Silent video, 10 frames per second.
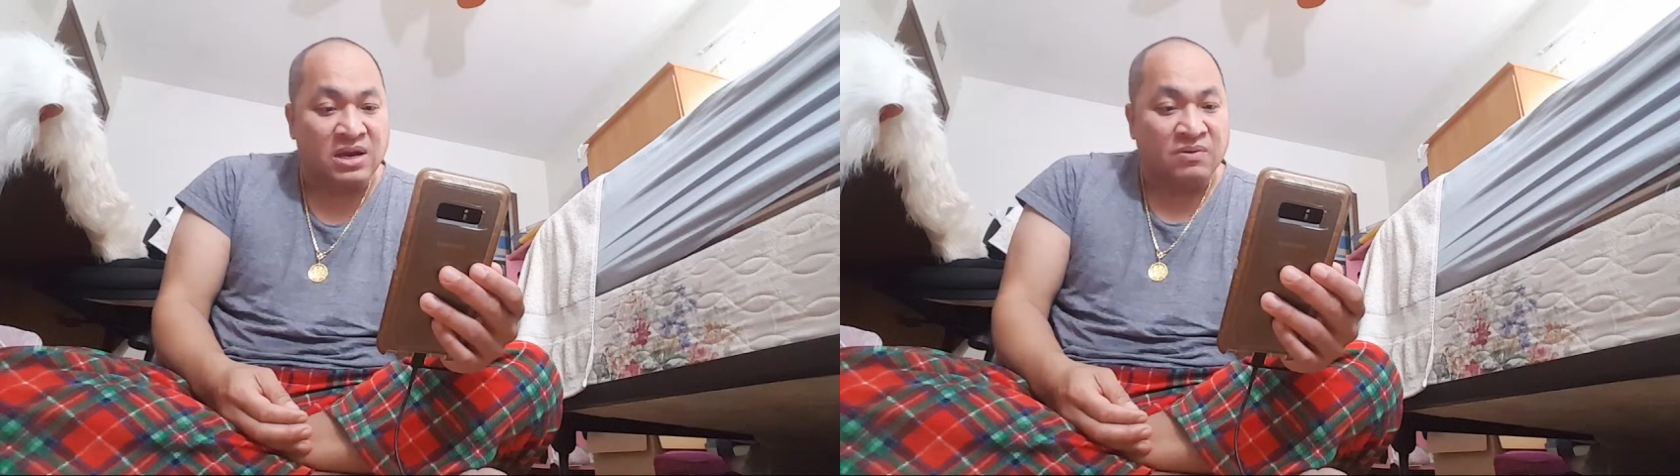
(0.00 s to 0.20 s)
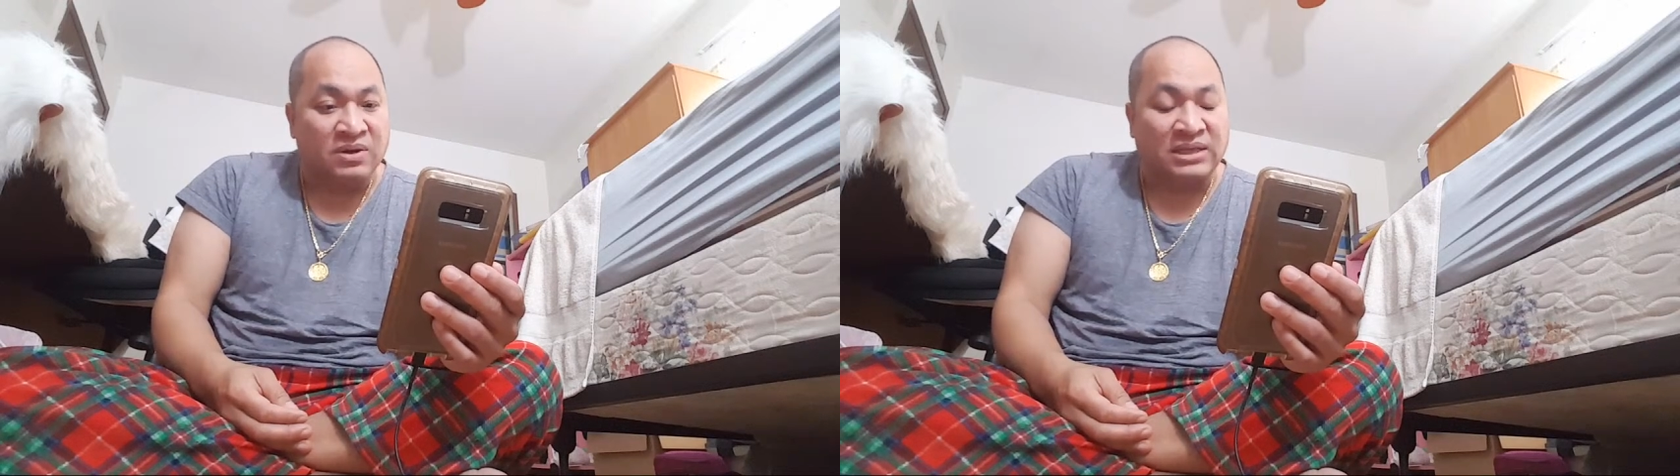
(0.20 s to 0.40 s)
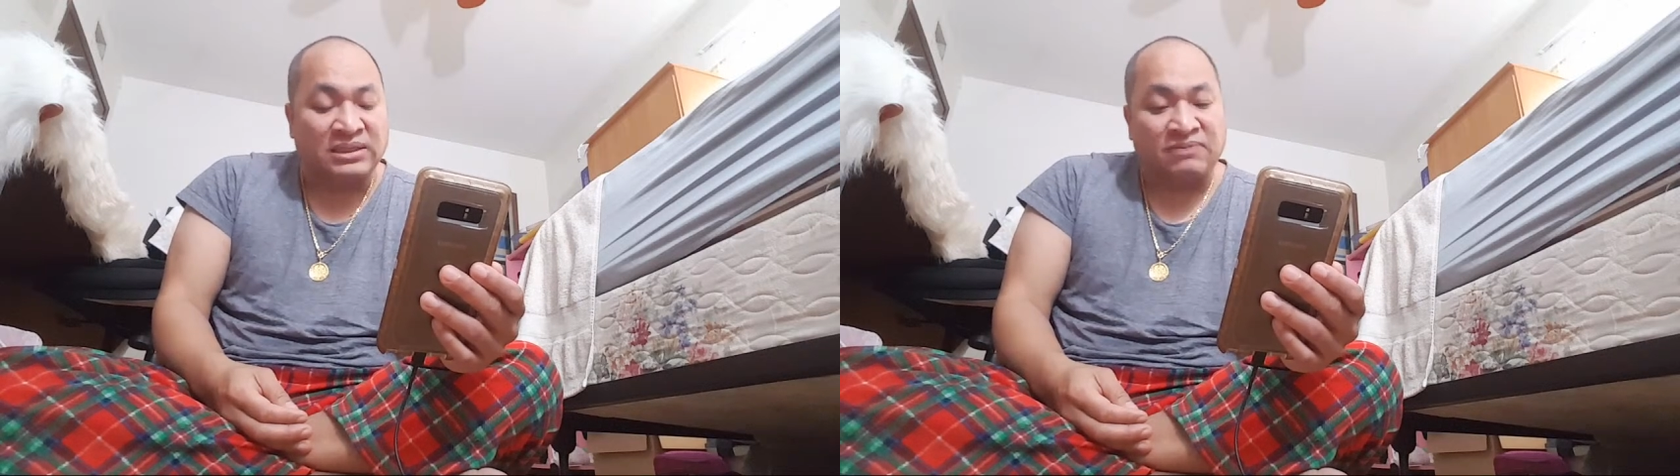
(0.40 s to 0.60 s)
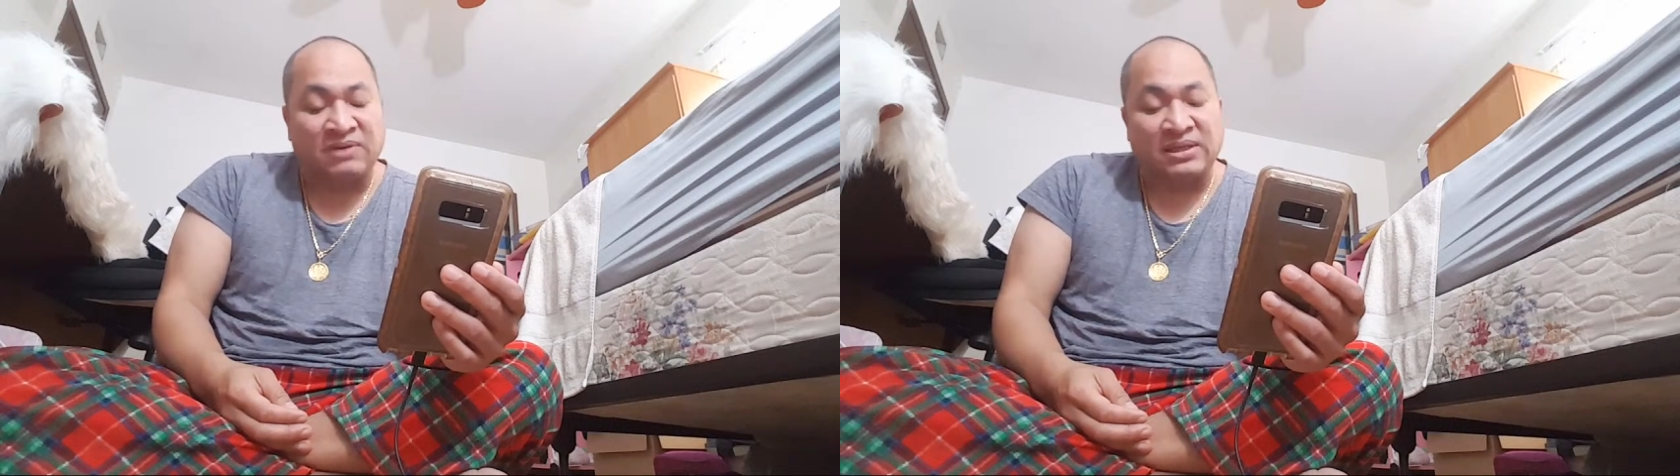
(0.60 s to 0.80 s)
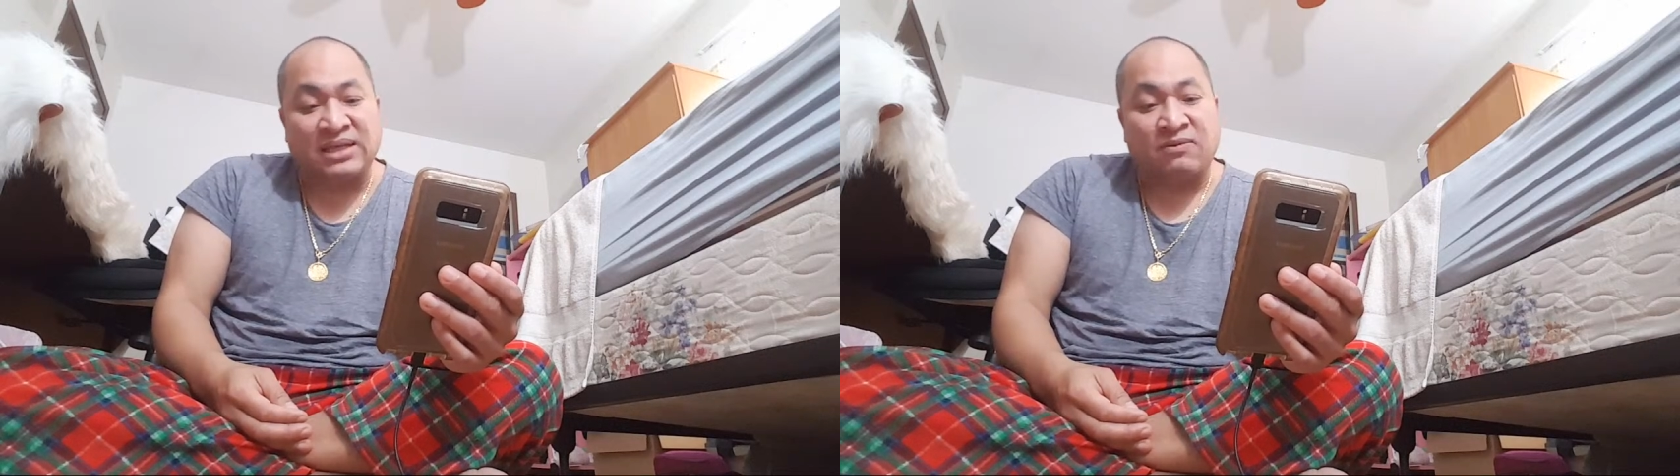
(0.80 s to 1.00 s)

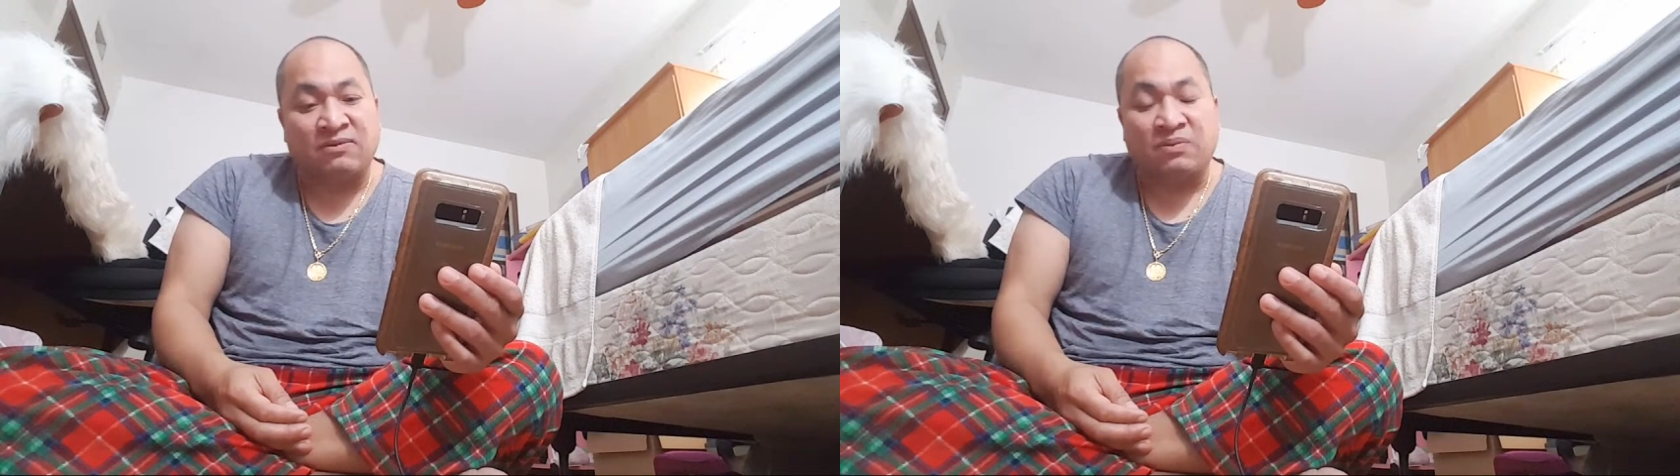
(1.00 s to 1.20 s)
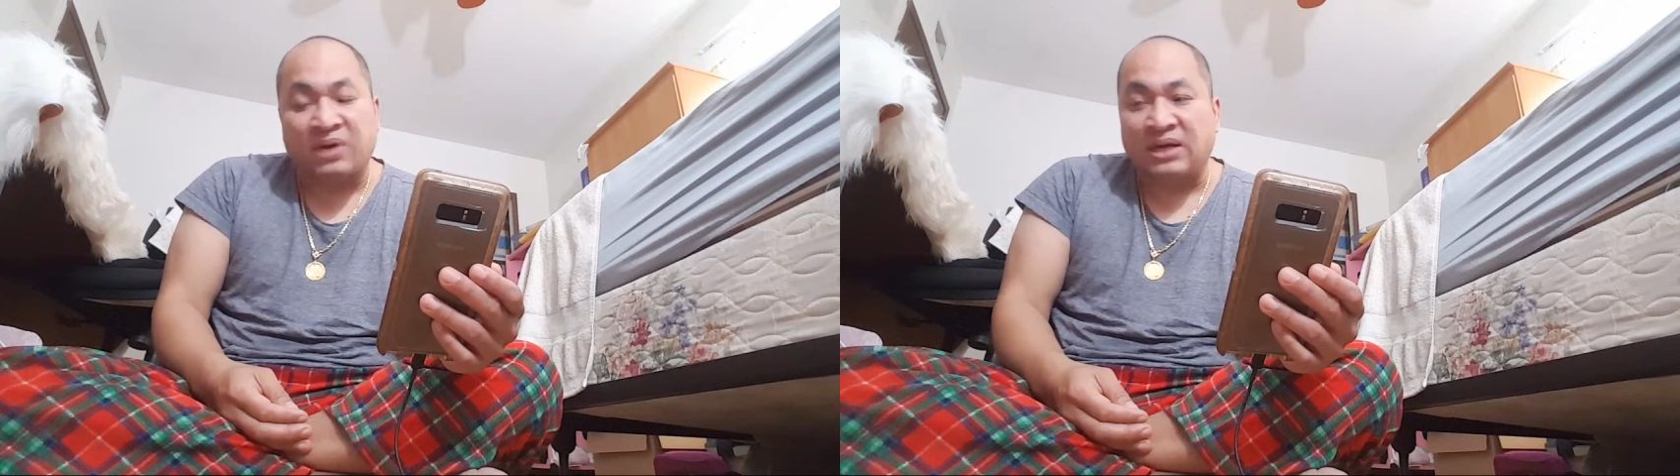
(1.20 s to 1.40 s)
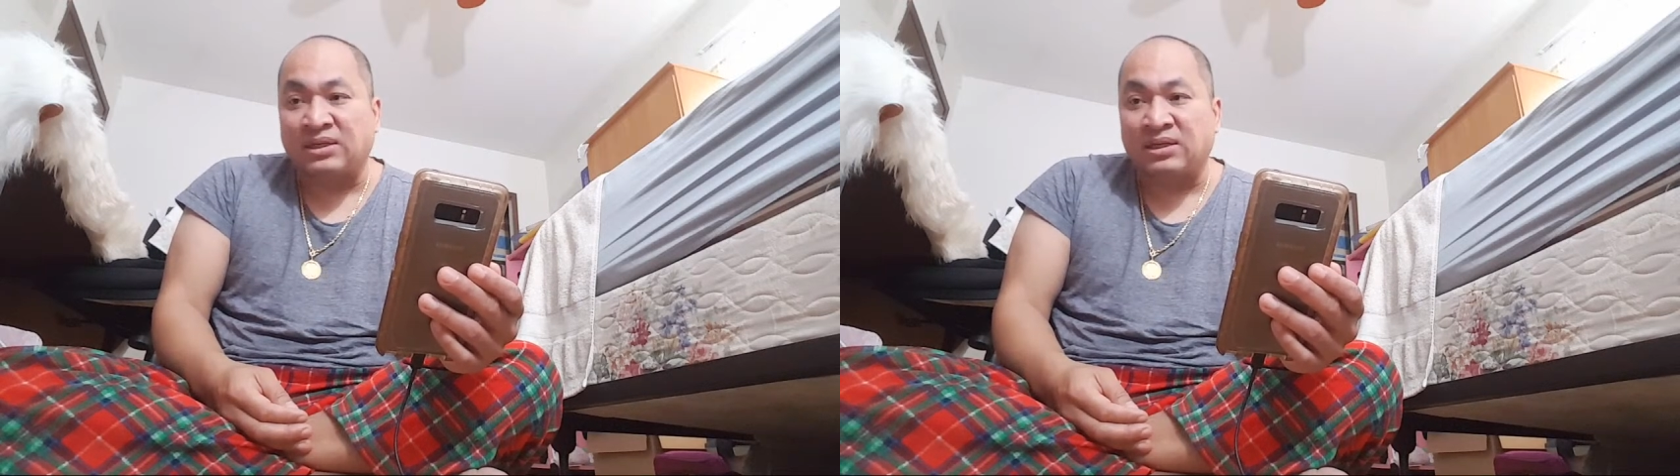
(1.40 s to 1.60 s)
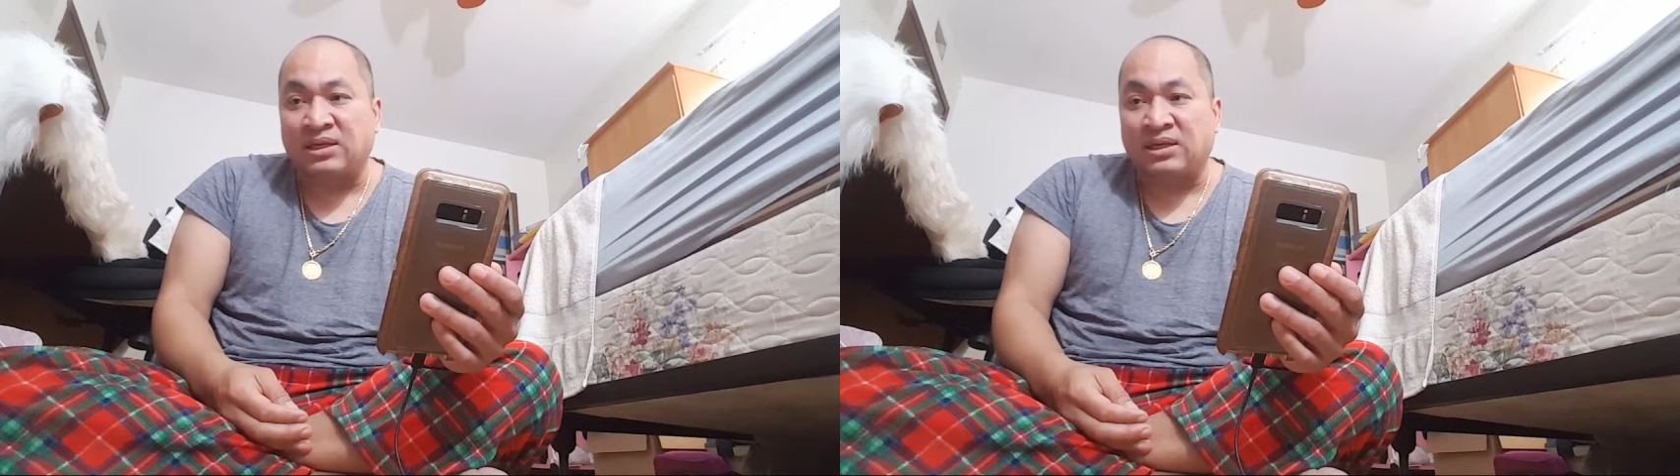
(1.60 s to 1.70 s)
When someone brings